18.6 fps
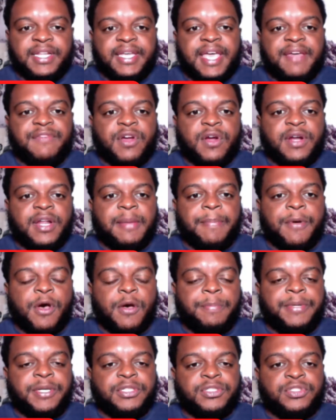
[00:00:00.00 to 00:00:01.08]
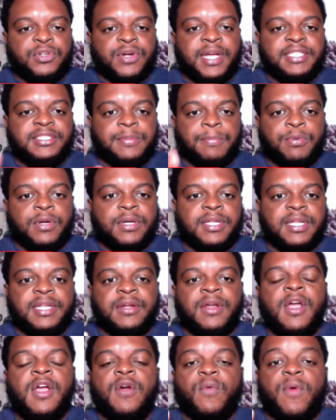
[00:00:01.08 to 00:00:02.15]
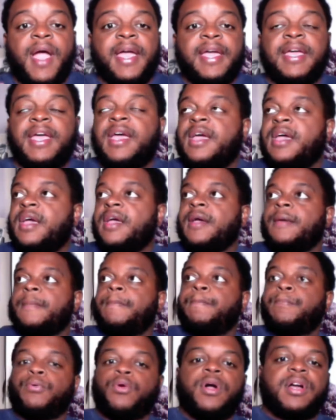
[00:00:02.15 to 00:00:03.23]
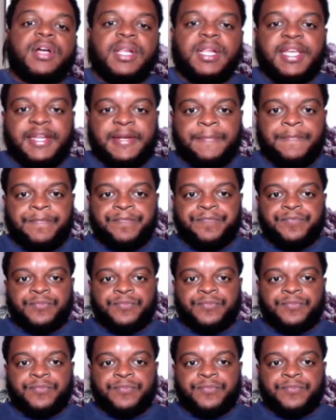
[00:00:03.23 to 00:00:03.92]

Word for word: the Kevin Garnett Paul Pierce trade to Brooklyn, right? Brooklyn